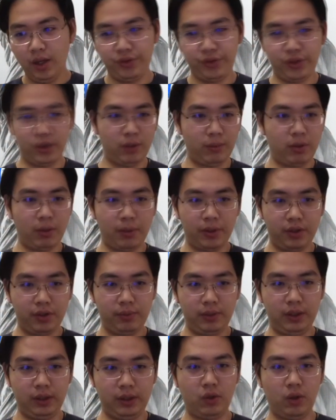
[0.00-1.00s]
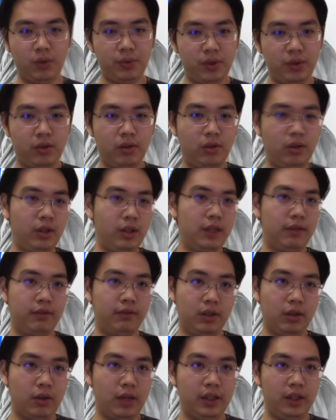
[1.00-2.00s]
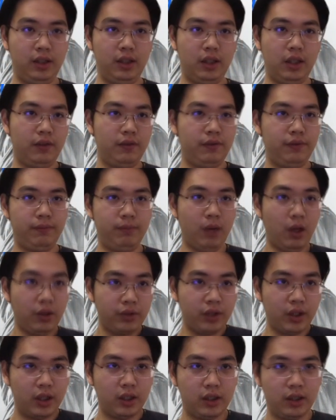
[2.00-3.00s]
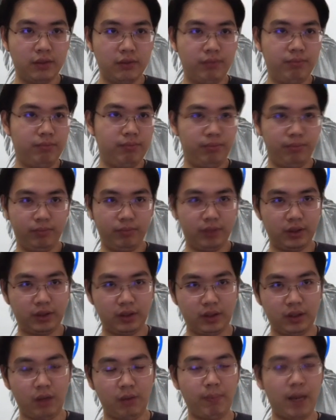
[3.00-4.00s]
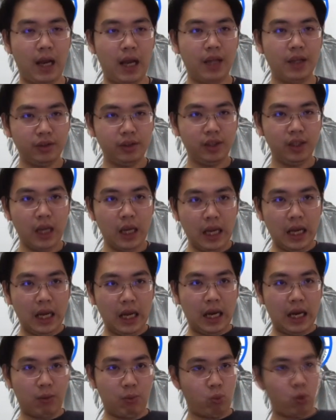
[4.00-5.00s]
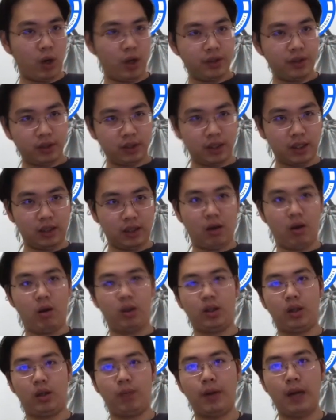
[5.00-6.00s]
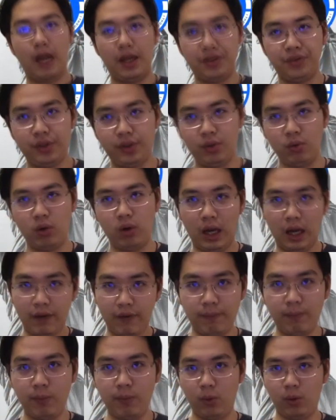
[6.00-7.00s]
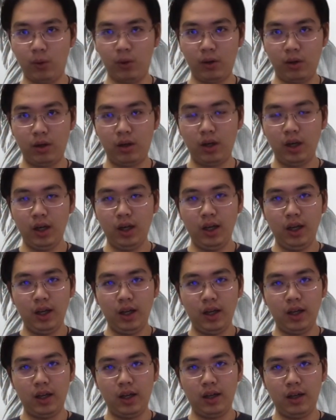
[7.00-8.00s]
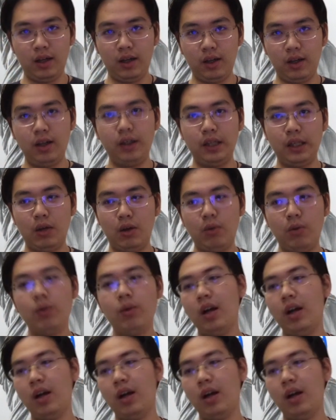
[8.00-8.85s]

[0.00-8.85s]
general purpose encryption or they have no idea of blockchain and it got passed. And once a law got passed, it will have more, uh, you know,